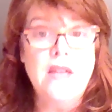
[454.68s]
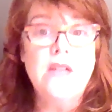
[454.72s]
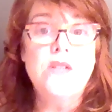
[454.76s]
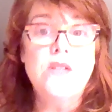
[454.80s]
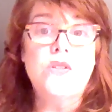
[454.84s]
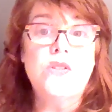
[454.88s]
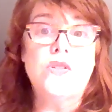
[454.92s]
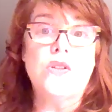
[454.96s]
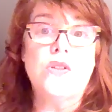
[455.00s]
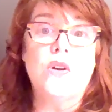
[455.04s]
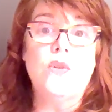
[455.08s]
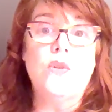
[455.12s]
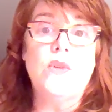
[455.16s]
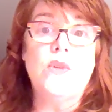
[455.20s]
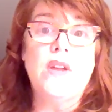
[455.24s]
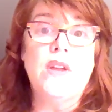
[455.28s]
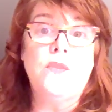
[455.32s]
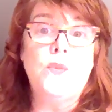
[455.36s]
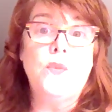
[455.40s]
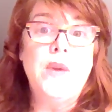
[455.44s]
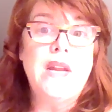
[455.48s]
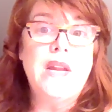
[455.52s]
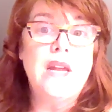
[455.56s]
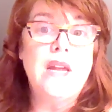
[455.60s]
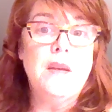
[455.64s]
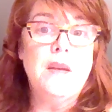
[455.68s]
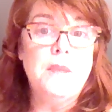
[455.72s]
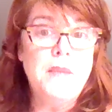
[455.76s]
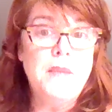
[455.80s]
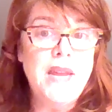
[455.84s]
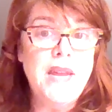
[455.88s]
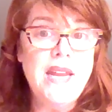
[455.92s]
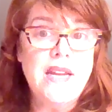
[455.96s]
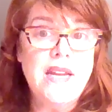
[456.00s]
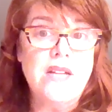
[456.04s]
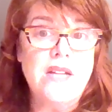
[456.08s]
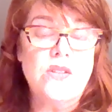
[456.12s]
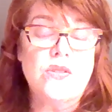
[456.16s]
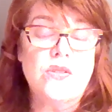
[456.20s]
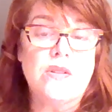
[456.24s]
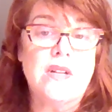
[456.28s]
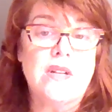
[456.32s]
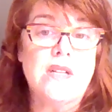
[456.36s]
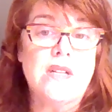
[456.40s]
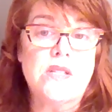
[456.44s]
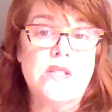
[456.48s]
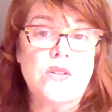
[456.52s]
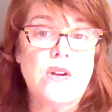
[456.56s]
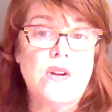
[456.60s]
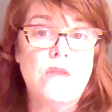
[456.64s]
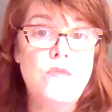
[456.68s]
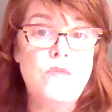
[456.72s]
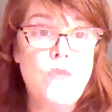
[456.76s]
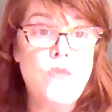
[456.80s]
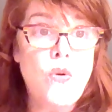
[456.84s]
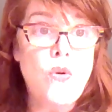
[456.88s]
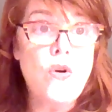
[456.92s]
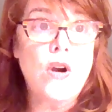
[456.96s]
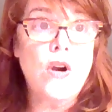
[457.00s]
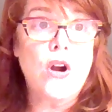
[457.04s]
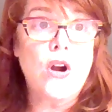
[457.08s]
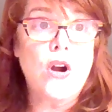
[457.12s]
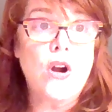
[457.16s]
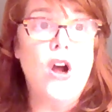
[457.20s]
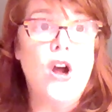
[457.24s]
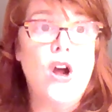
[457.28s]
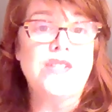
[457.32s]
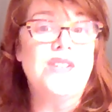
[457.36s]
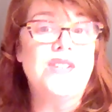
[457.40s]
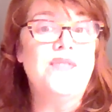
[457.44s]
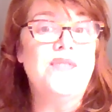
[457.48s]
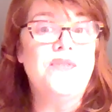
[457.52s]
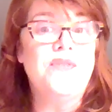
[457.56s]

So, if we can make it so that it's more cost